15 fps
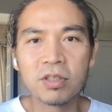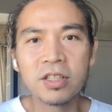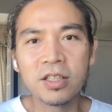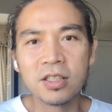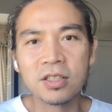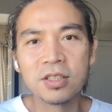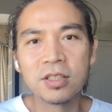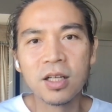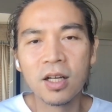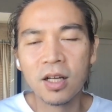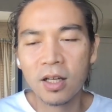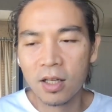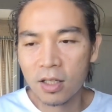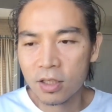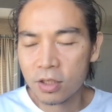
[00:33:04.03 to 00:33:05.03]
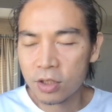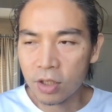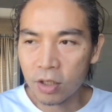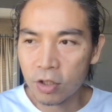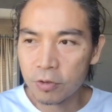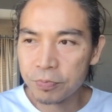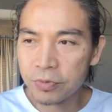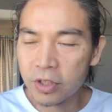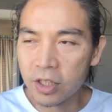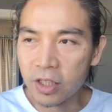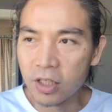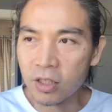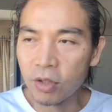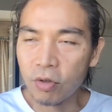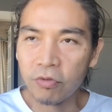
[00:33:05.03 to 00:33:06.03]
place. So
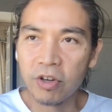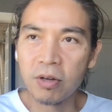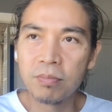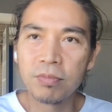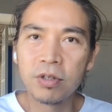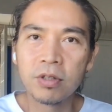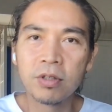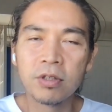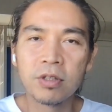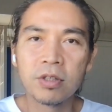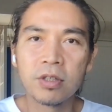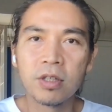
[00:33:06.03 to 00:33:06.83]
in November,